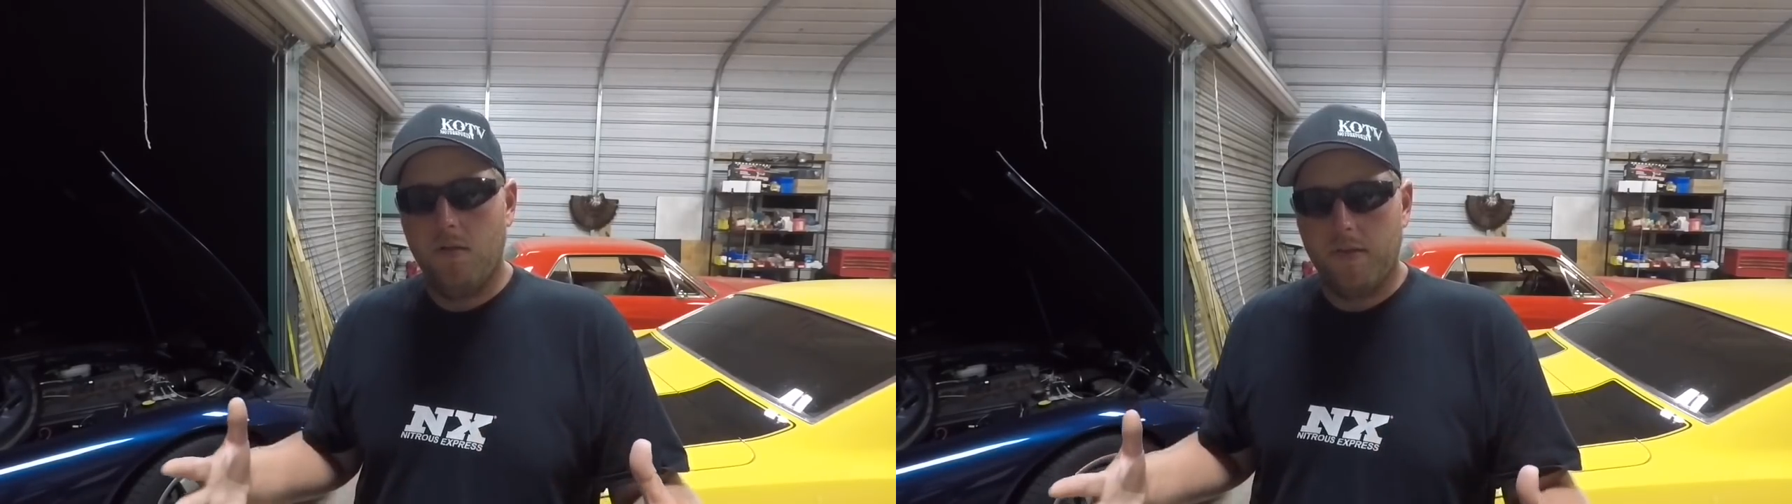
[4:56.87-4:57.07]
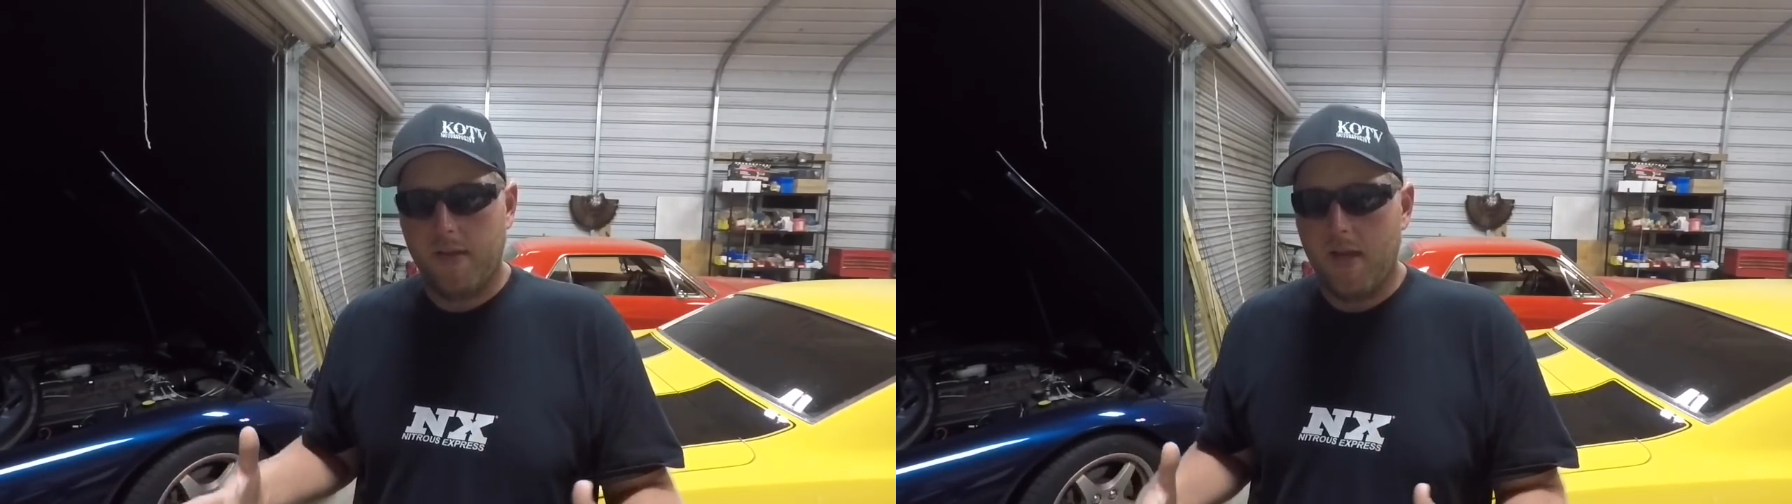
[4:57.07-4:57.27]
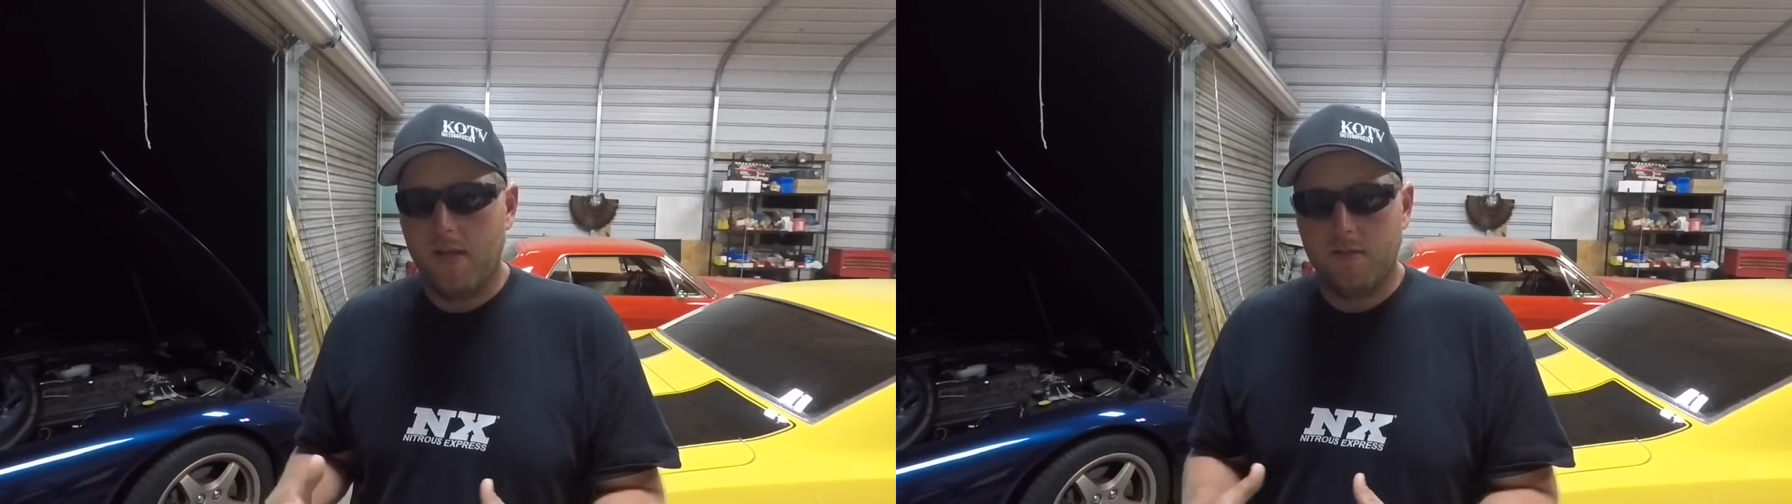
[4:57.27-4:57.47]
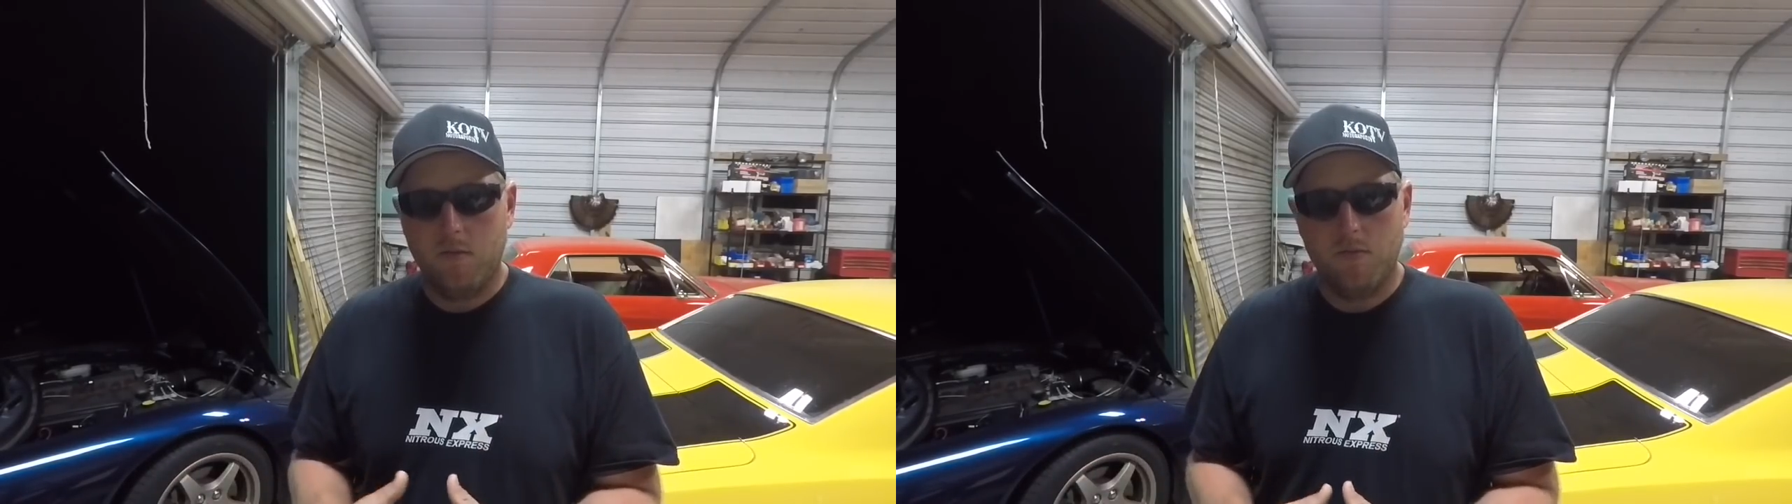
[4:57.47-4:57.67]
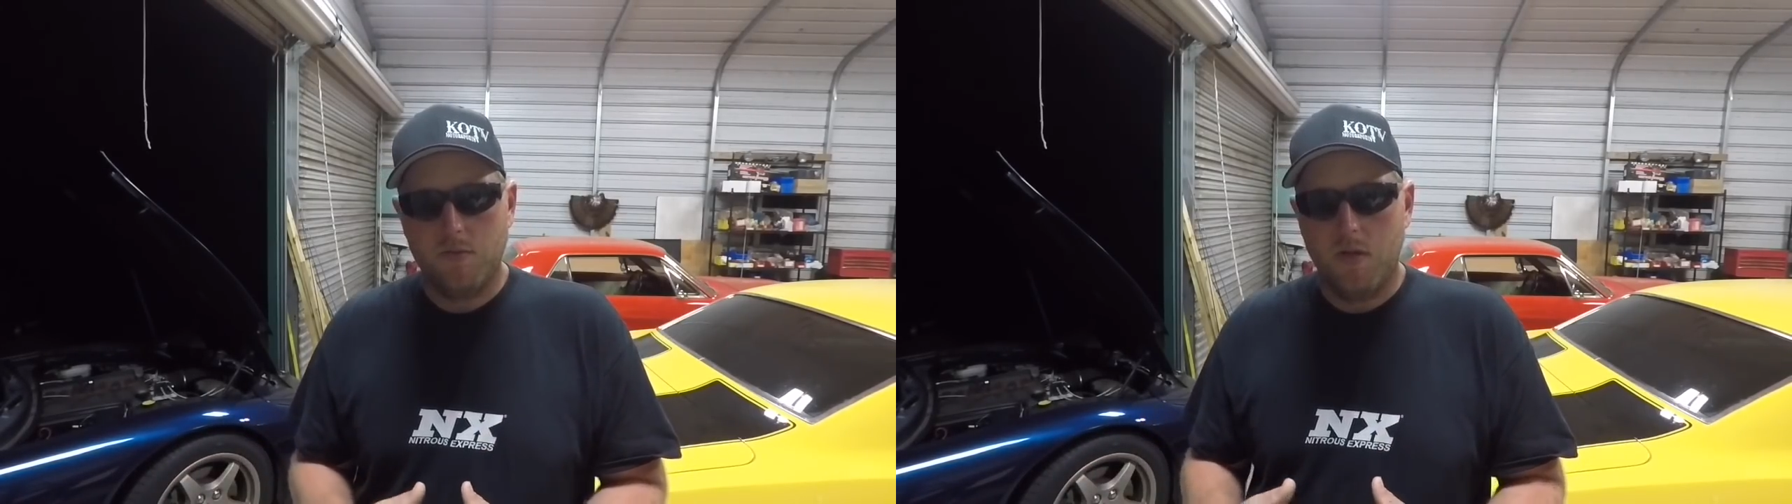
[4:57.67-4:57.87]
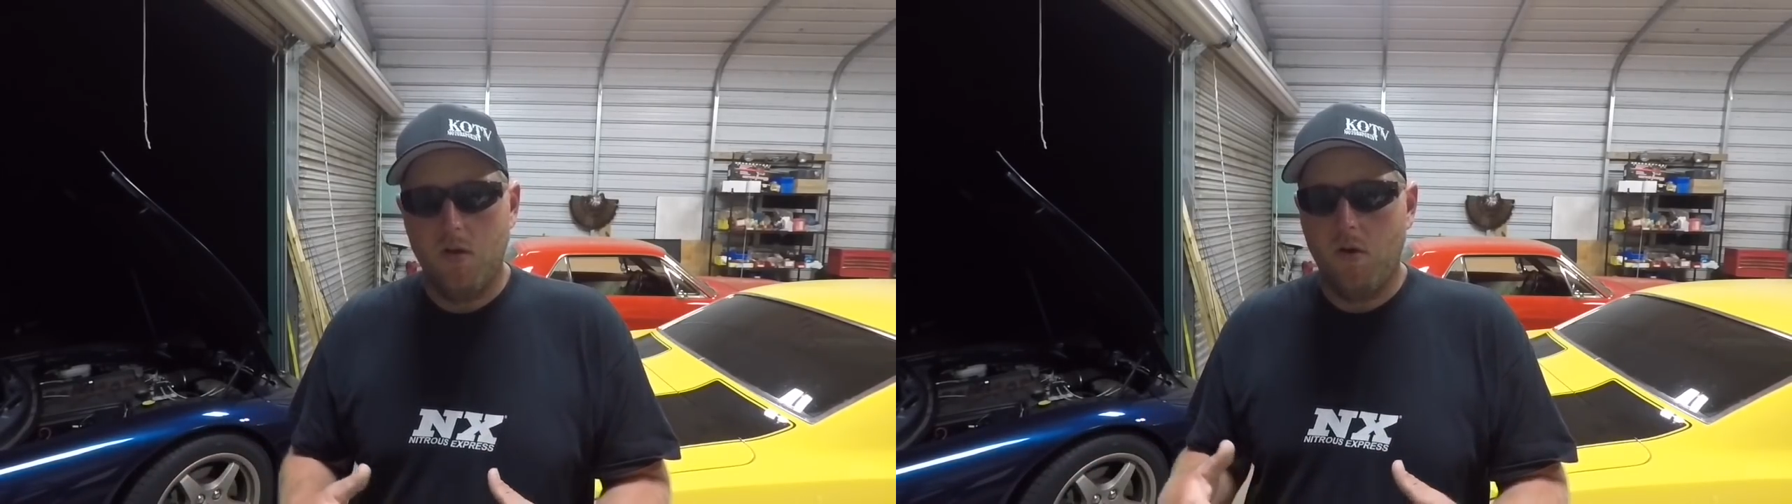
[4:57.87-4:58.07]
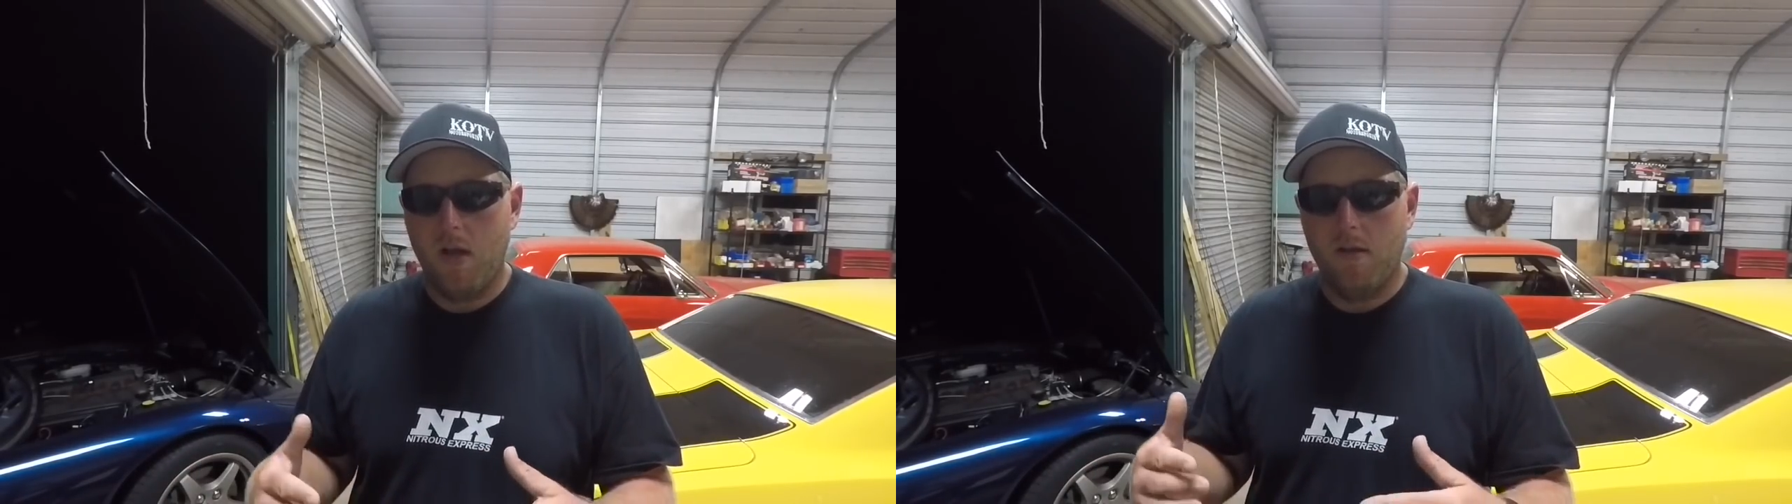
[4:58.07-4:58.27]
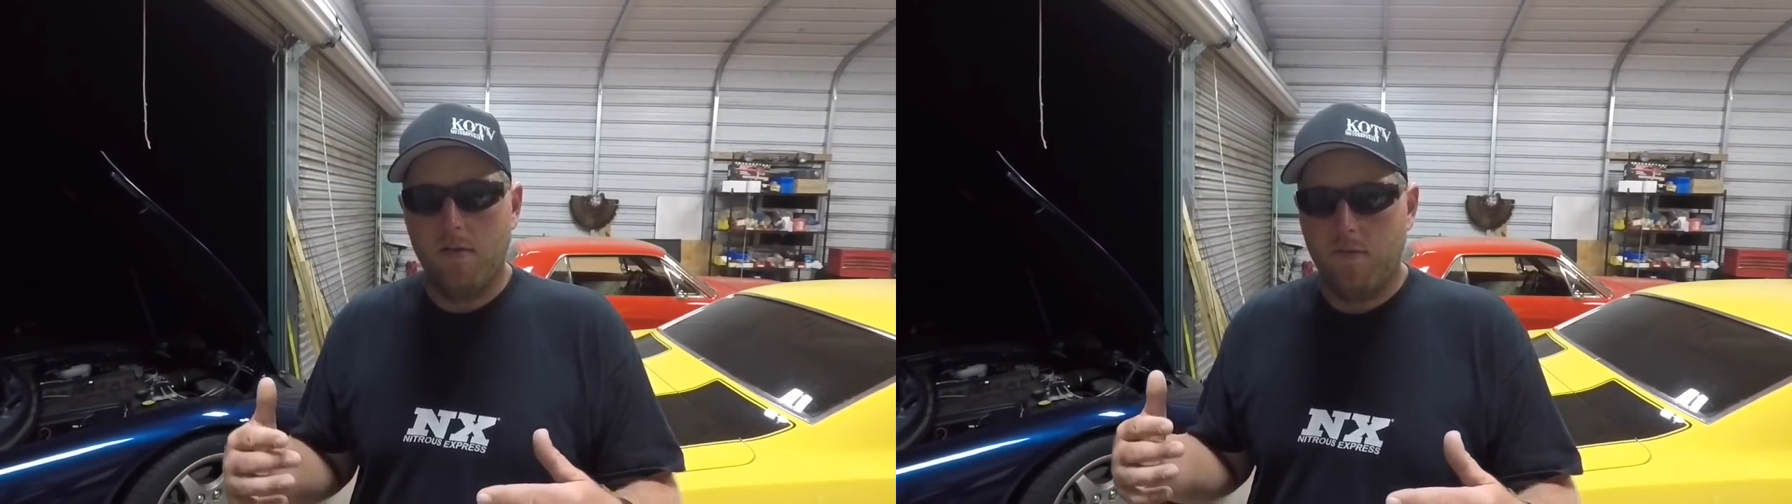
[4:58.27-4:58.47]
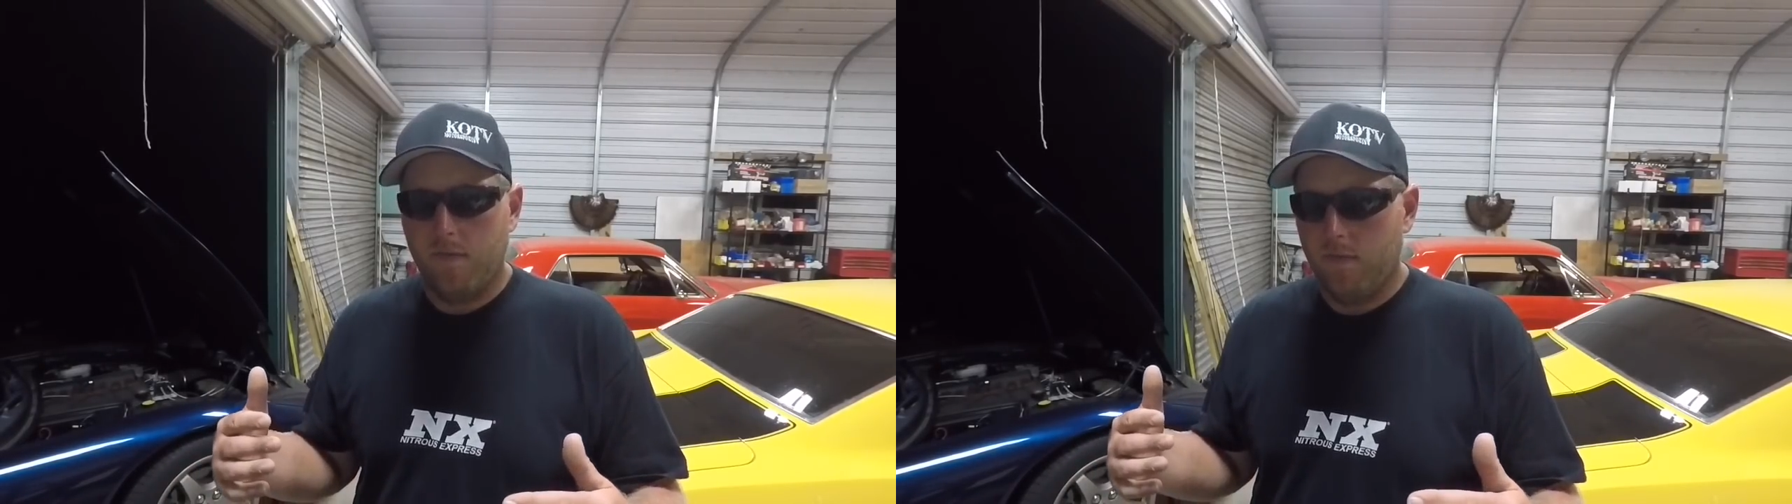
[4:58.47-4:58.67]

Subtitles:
of the guys on the show have